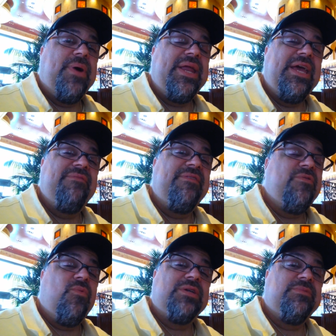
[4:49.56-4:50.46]
but
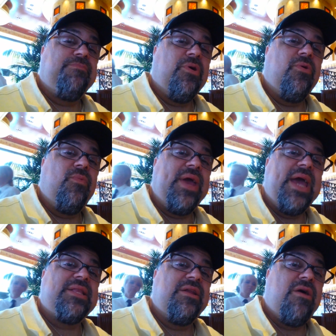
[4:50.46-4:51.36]
even if it wasn't burnt,
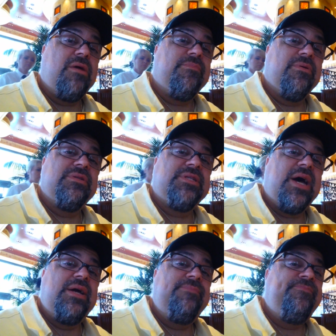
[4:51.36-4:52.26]
we ate the non-burnt
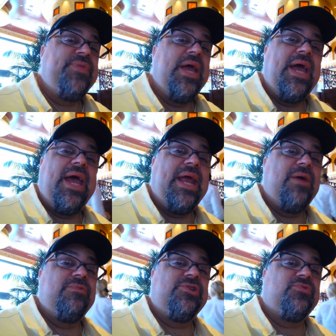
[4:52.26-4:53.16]
side,
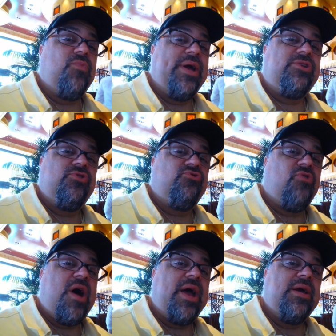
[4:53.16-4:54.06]
and it was just way too
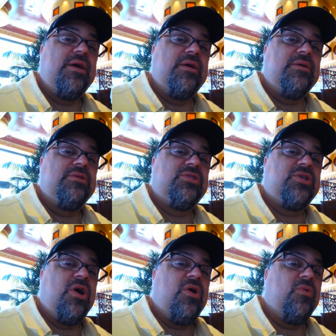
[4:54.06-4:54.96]
dry.
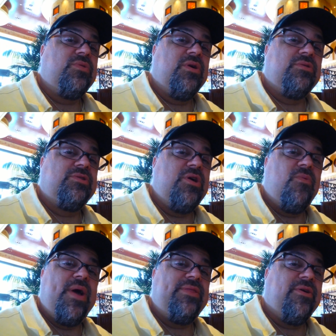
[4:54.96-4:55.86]
So there's
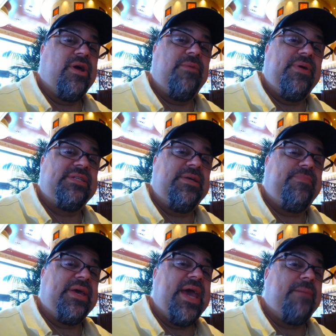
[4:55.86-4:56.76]
no way they're going to be
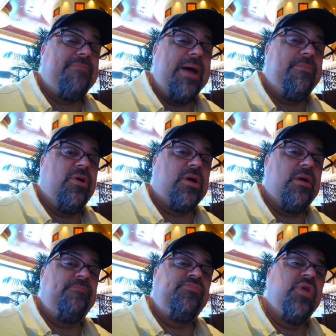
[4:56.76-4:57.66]
C P K in my
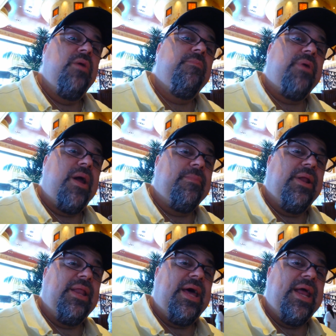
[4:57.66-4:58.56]
book, but
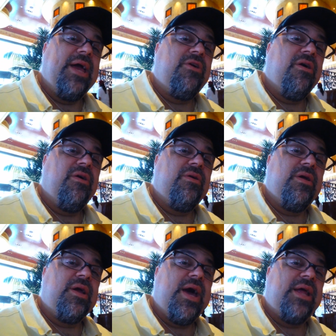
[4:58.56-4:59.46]
I'm going to let Edgar
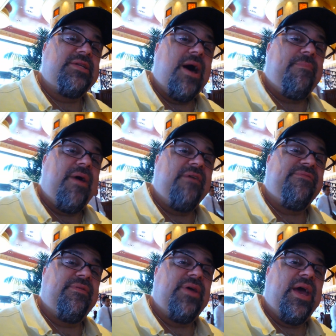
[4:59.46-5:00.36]
kind of top
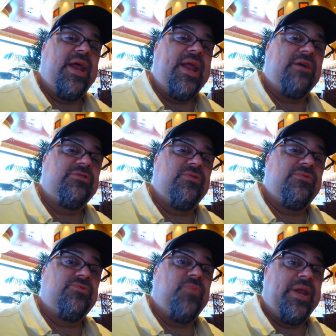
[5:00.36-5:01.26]
off and, and announce
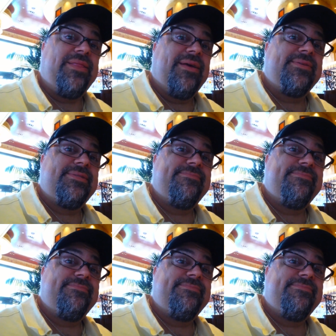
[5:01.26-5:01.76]
who's winning